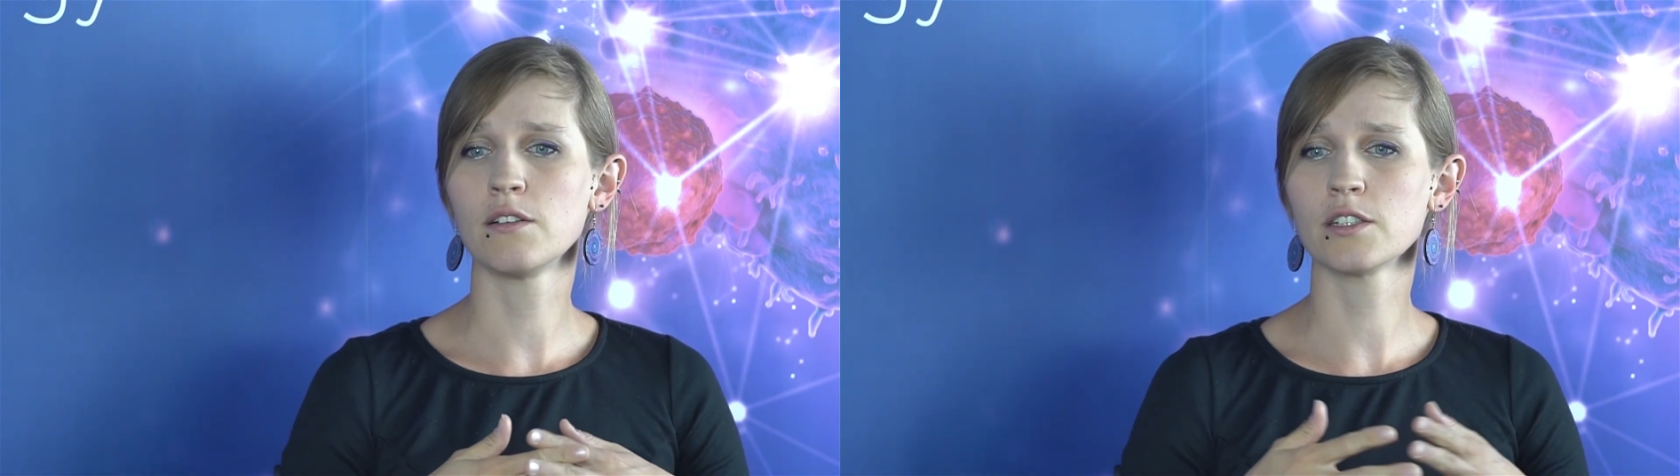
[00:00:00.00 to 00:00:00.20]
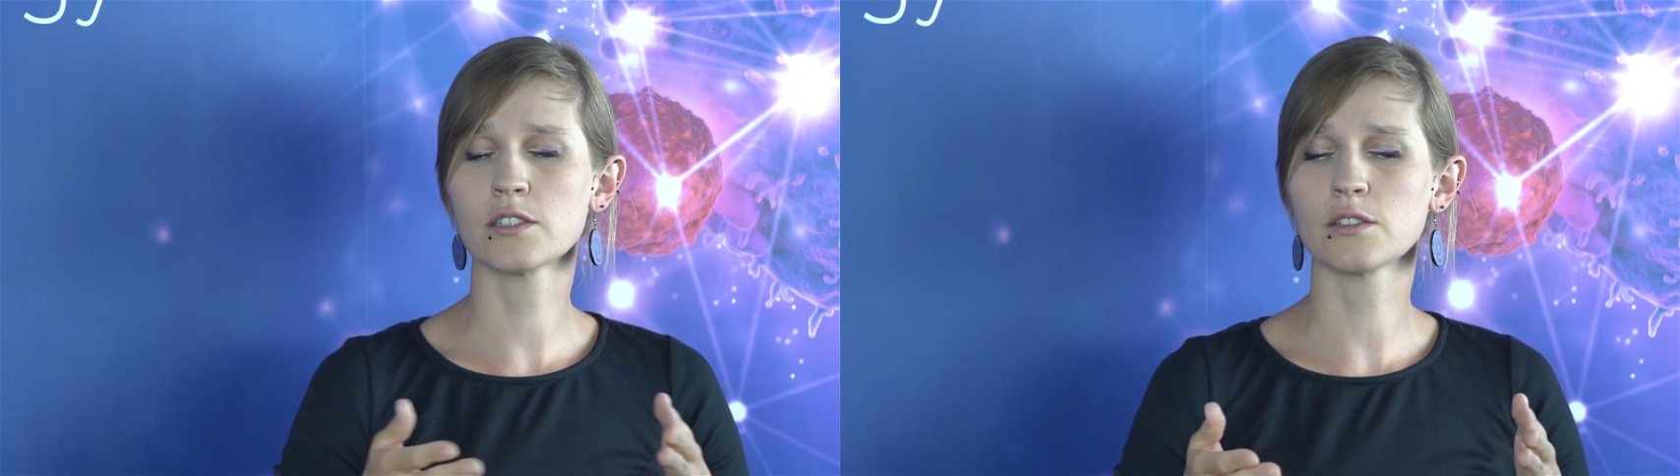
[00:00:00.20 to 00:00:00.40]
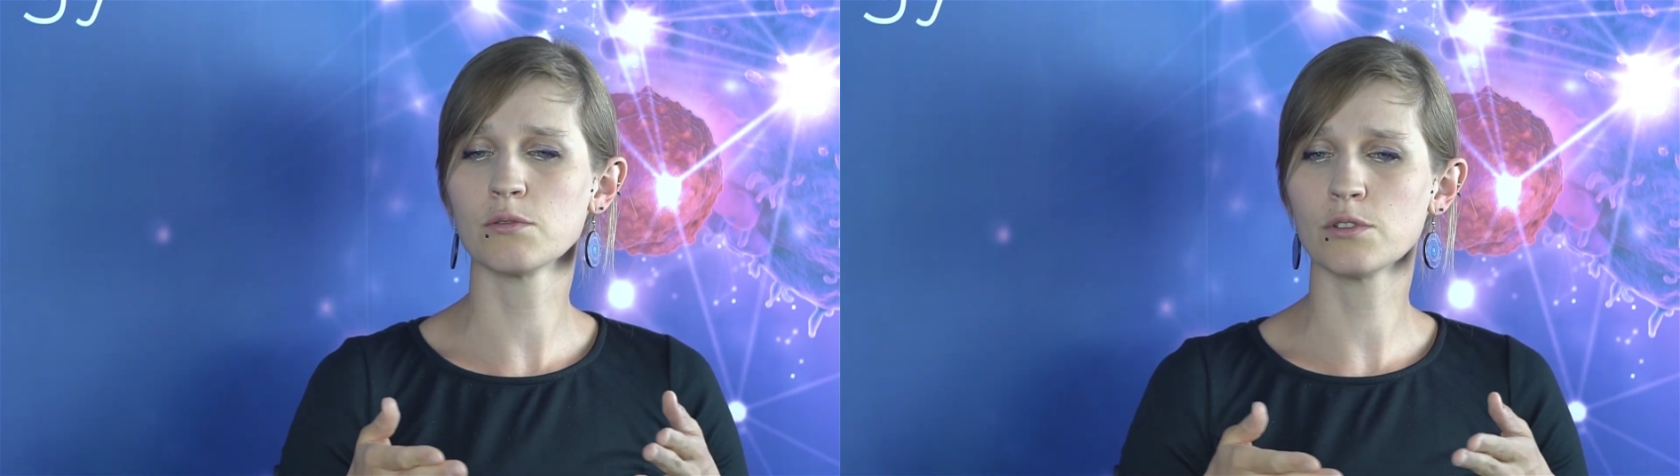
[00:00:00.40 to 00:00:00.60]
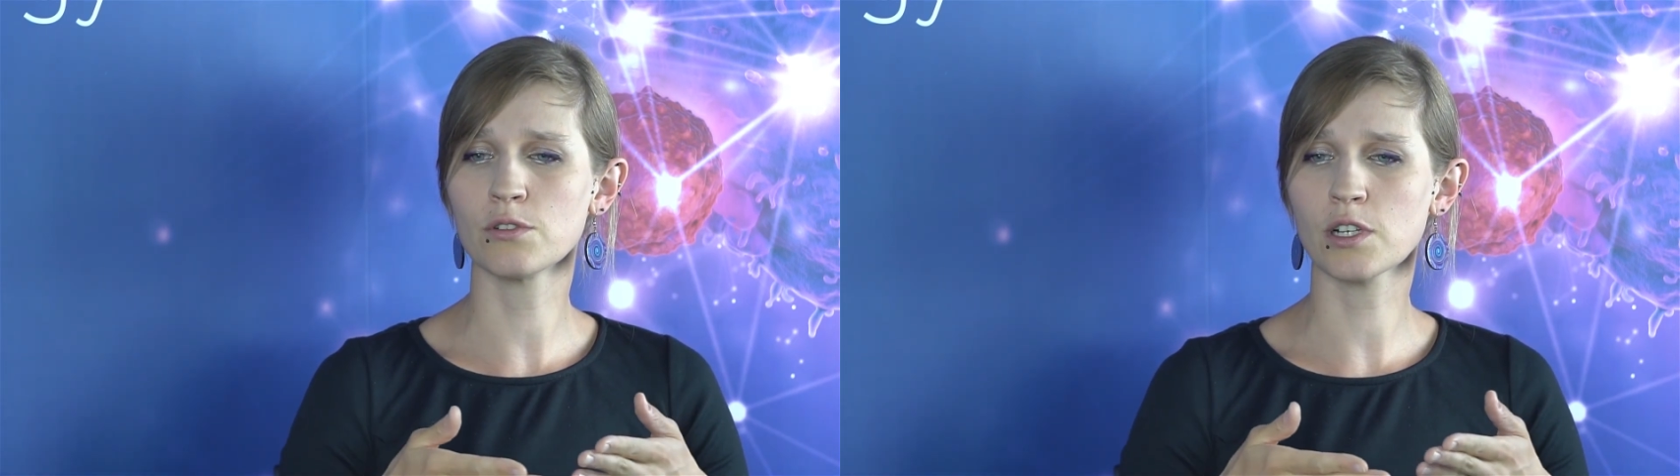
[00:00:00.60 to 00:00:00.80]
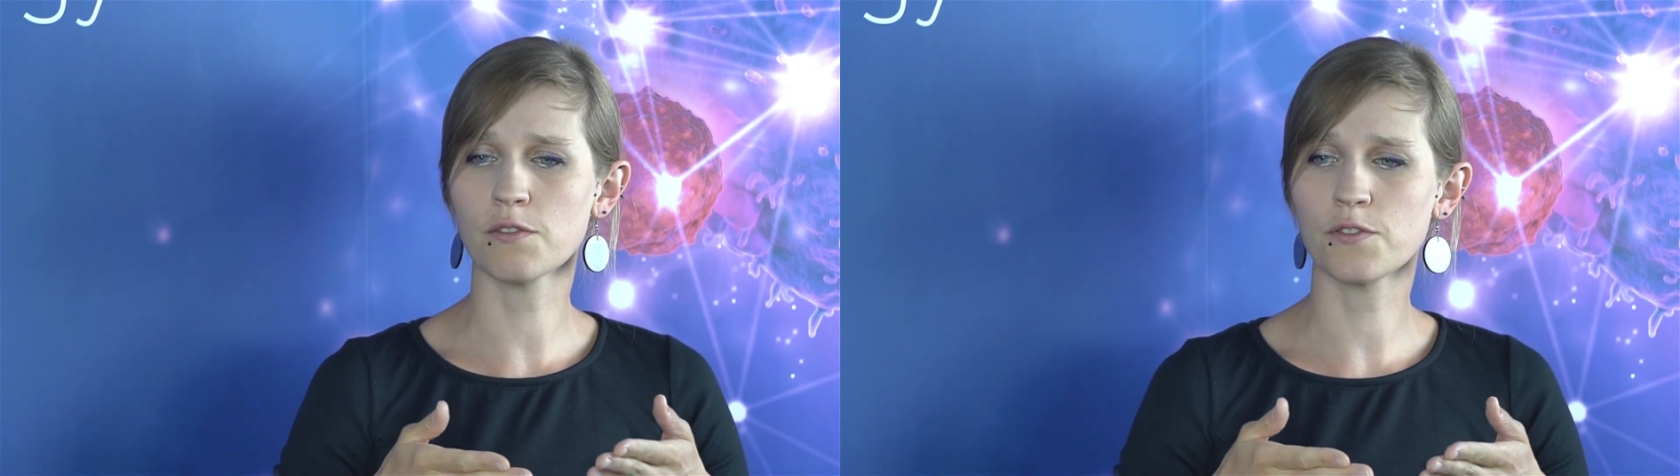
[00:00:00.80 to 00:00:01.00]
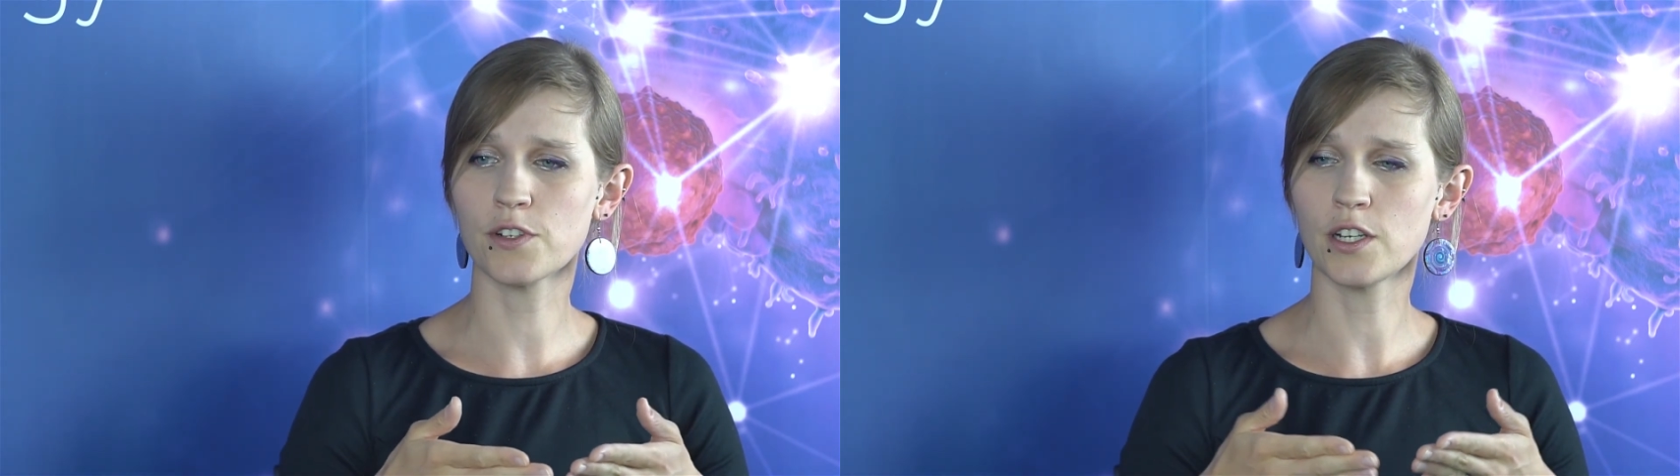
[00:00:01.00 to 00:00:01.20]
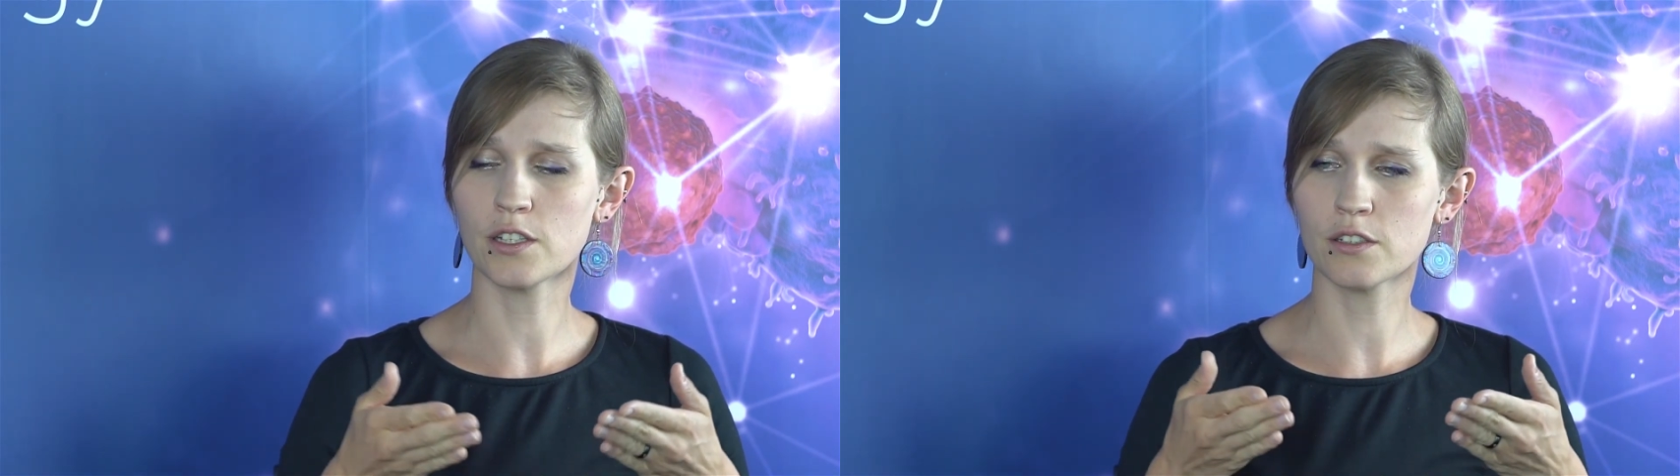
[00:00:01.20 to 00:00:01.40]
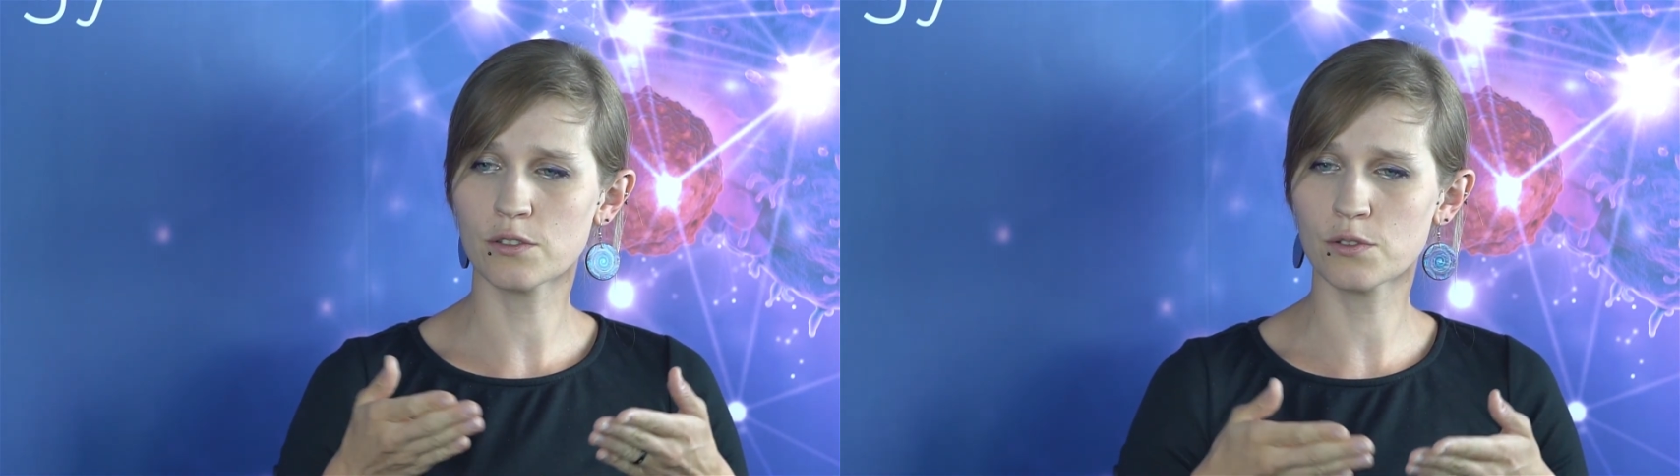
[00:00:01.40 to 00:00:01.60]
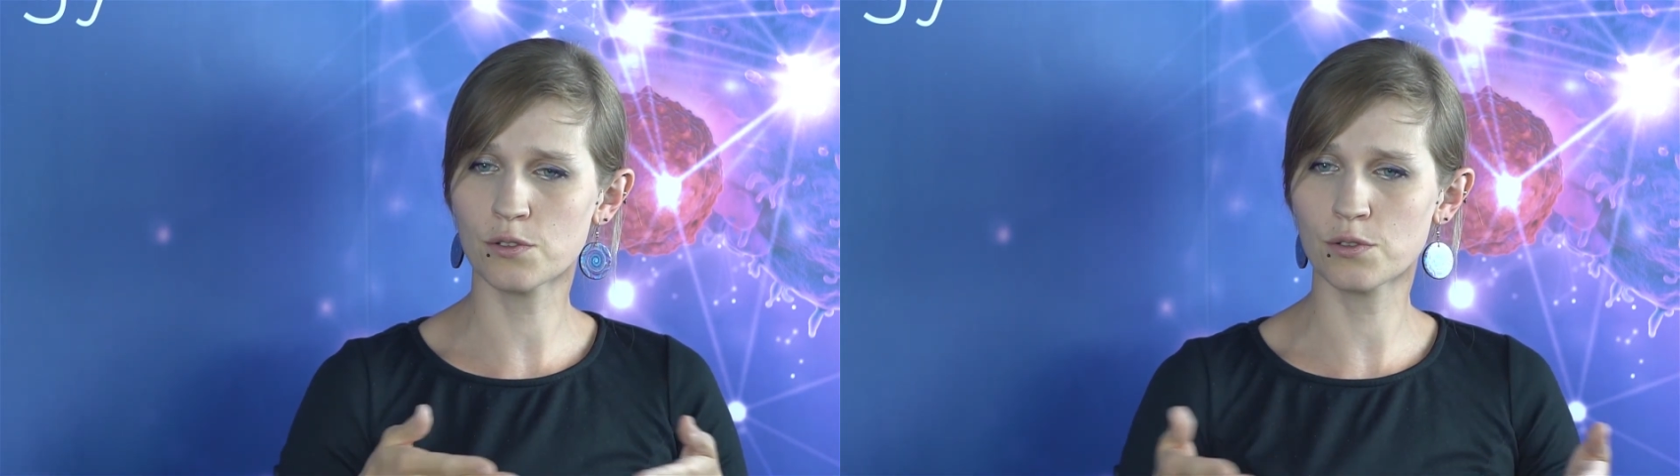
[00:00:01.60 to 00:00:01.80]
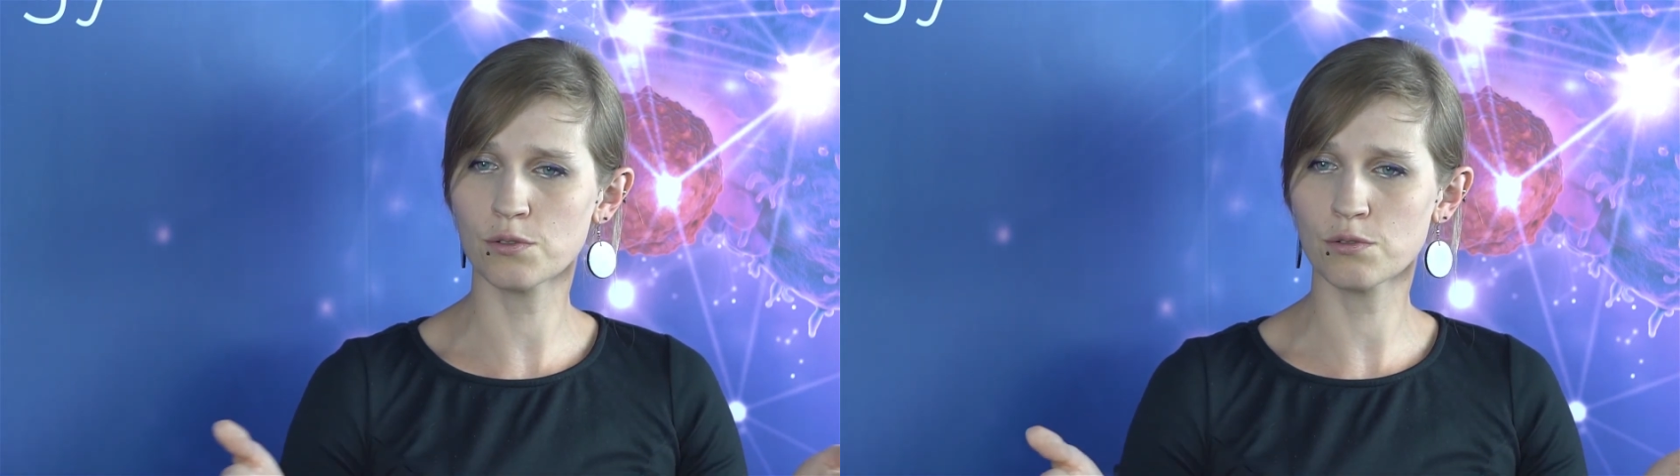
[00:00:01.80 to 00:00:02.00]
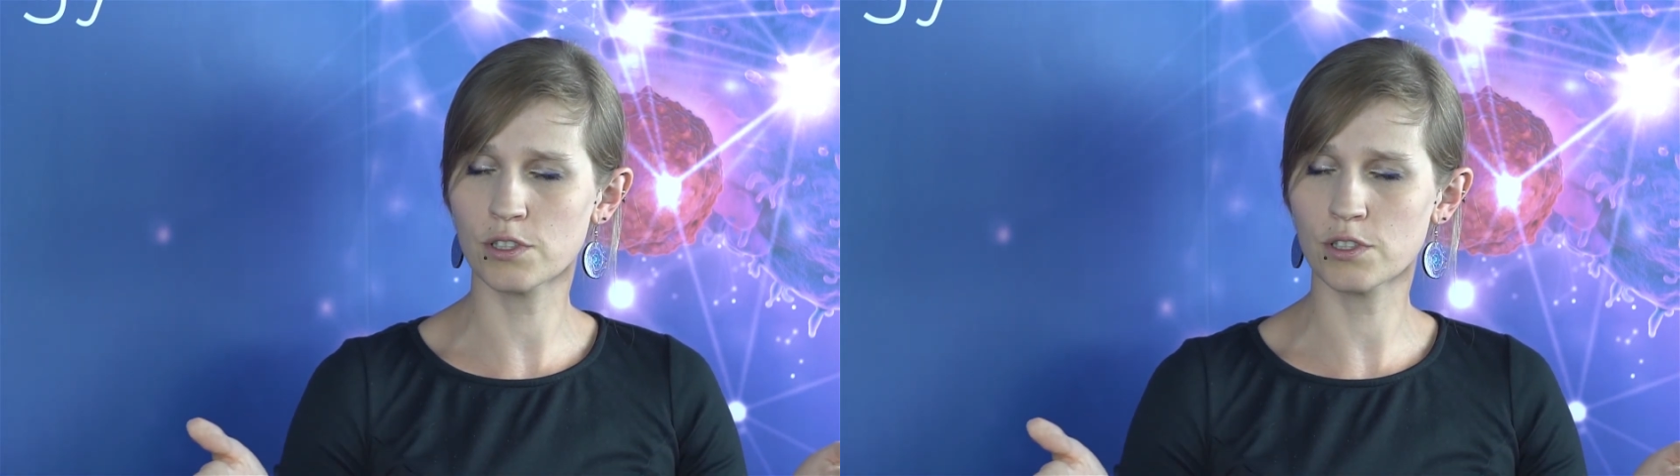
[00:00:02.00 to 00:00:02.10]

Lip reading: So you have two